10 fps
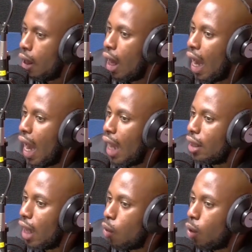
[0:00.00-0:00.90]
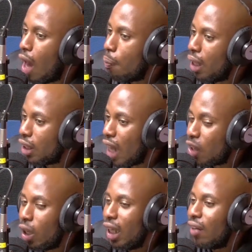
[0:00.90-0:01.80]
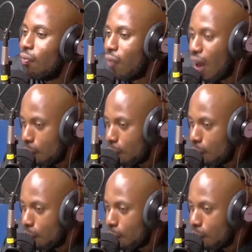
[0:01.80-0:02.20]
And then what happens, they actually refurbished